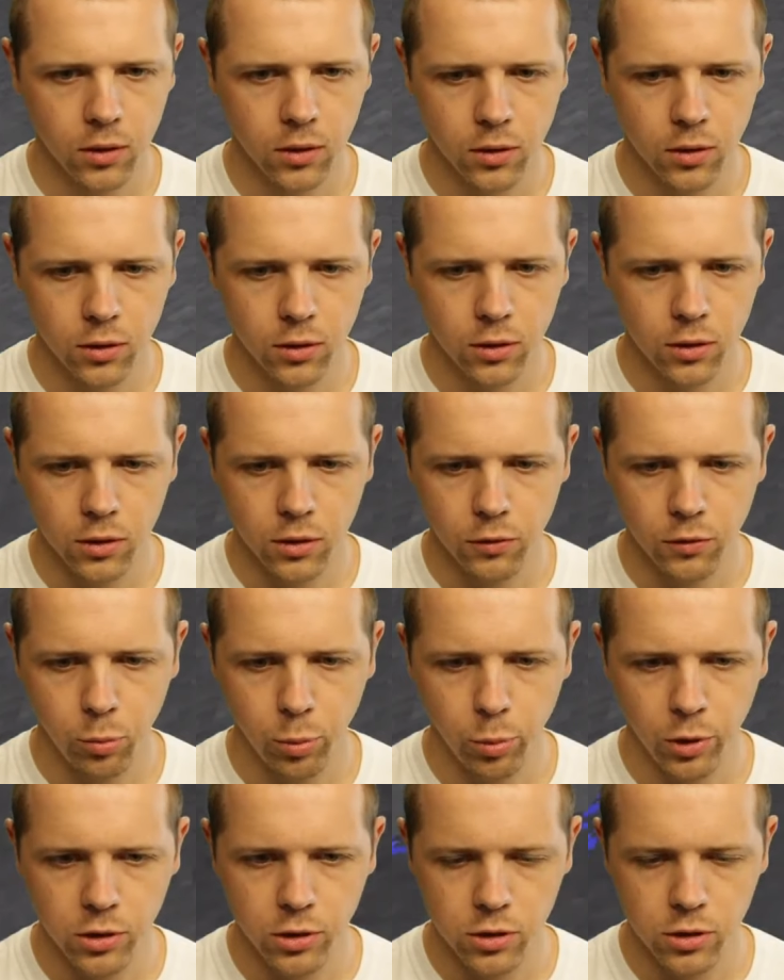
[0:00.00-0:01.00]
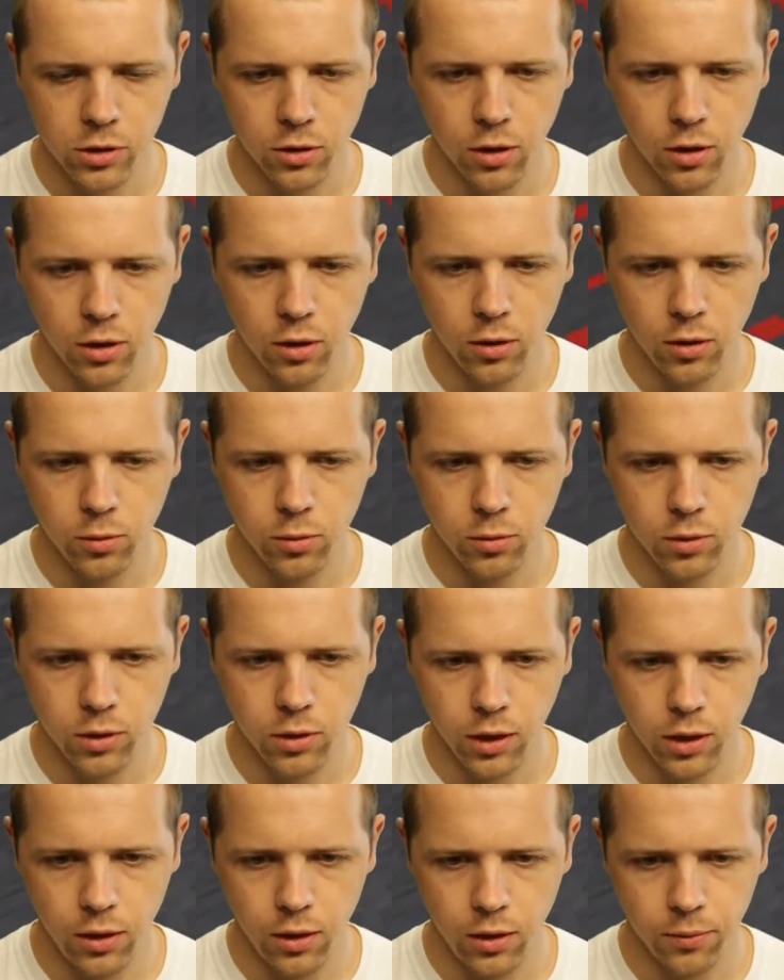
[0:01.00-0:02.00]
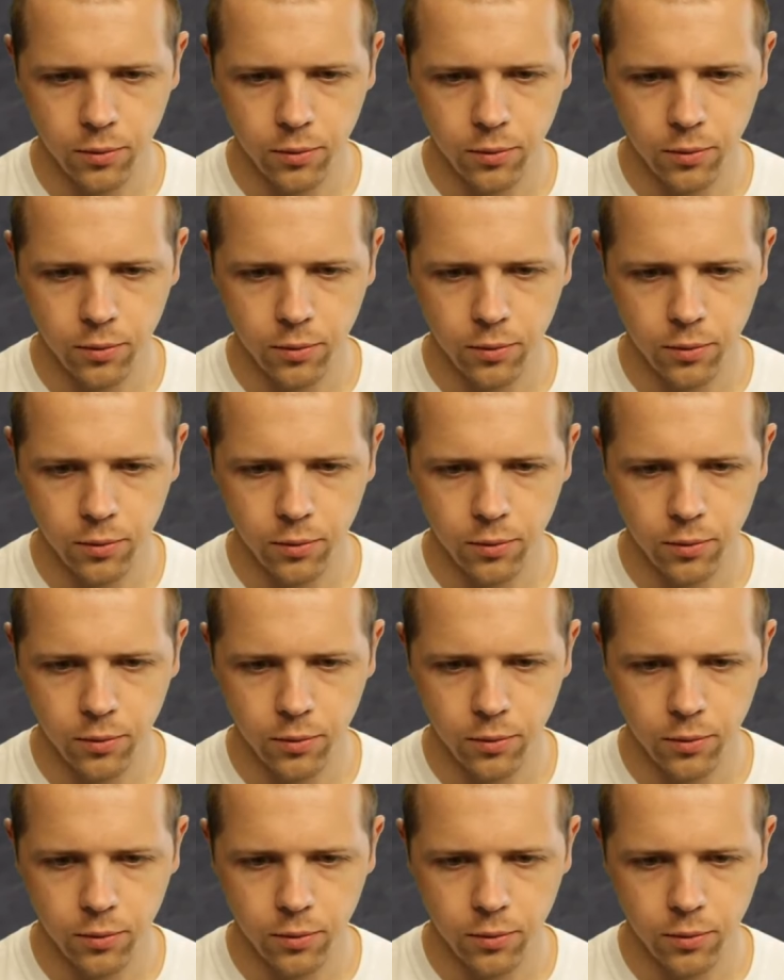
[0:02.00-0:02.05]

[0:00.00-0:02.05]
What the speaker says: Shift punch it. Okay.